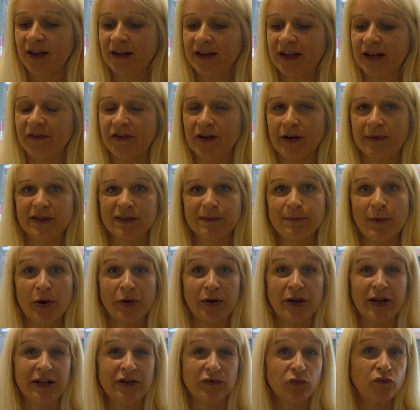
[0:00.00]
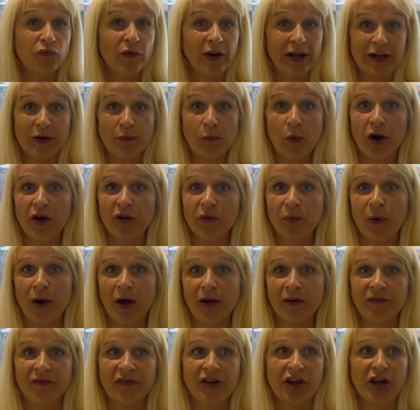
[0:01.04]
giving up smoking is really
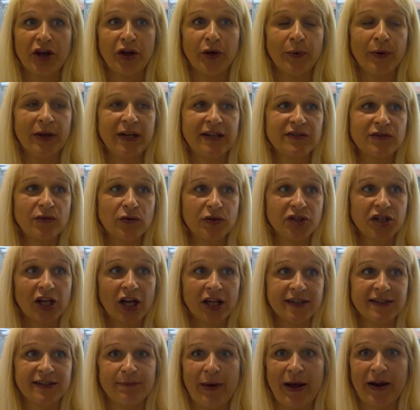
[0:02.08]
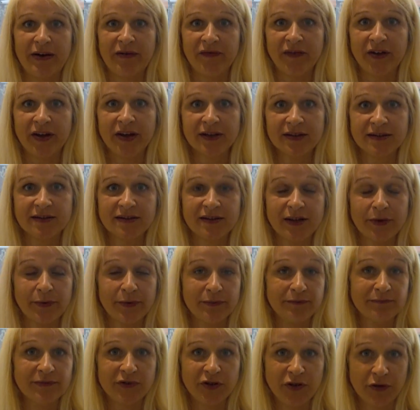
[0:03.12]
worthwhile for you and it's got tons of benefits, so
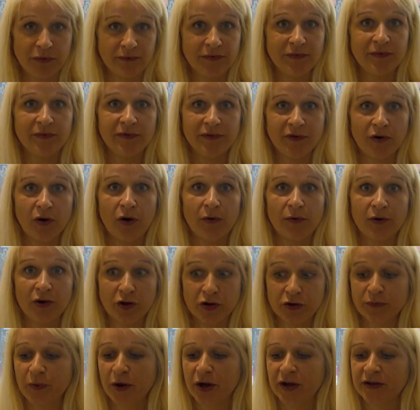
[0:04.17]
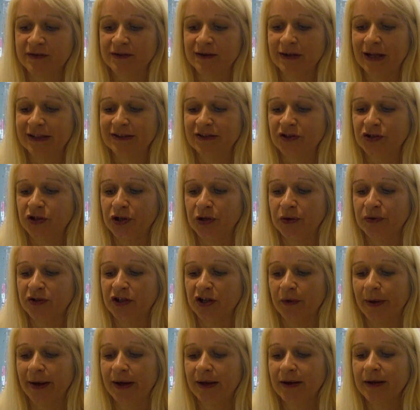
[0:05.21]
you've got a good personal attitude
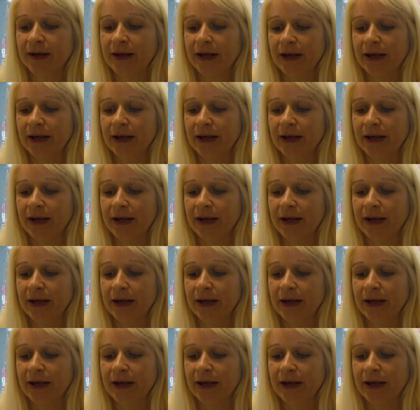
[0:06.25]
to it,